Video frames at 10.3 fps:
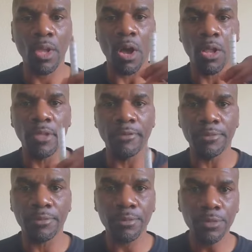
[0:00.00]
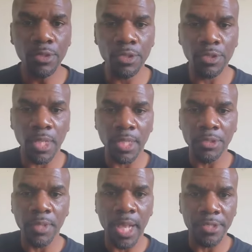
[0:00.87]
All of it. So I'll let
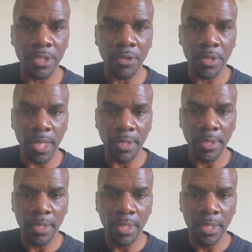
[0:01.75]
you guys know, okay?